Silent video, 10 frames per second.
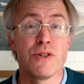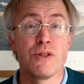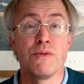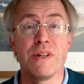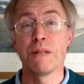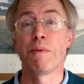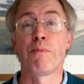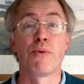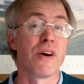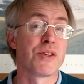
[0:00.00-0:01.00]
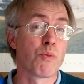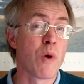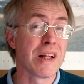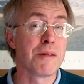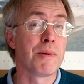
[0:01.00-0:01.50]
to need to be priced
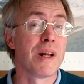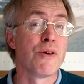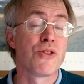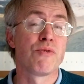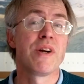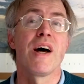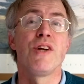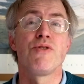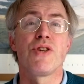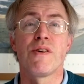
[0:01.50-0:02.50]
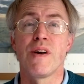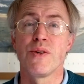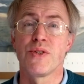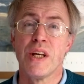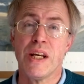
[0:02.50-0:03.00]
well below 300
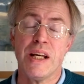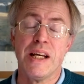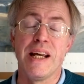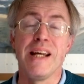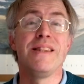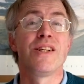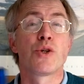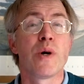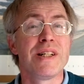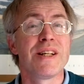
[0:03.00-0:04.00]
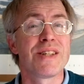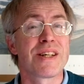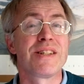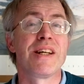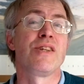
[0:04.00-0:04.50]
euros in the
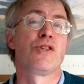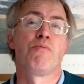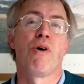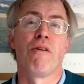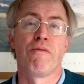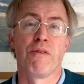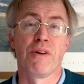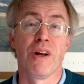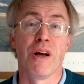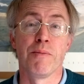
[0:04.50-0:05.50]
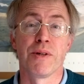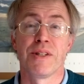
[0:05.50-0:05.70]
2016 smartphone climate.